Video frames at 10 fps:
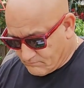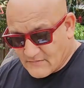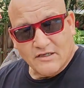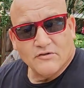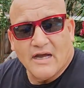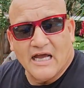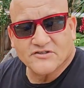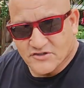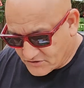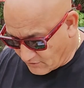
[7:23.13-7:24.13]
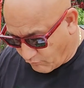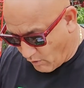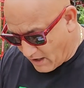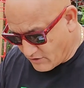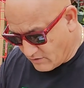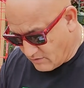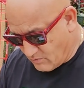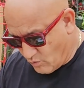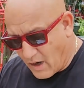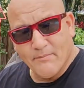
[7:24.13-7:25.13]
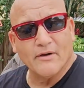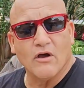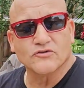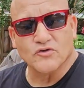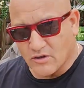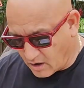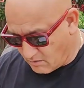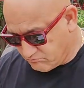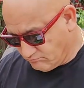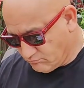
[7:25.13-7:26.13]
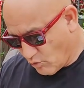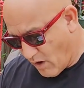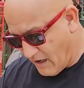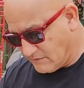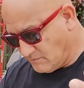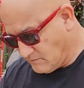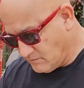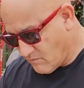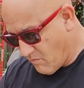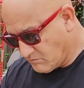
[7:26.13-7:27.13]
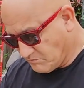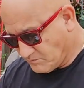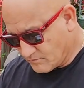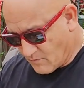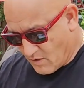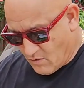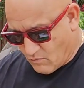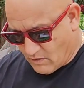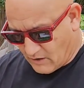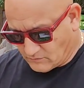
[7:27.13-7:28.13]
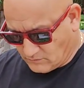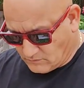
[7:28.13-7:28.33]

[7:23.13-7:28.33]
You ask yourself why belong to a club? Why? Well,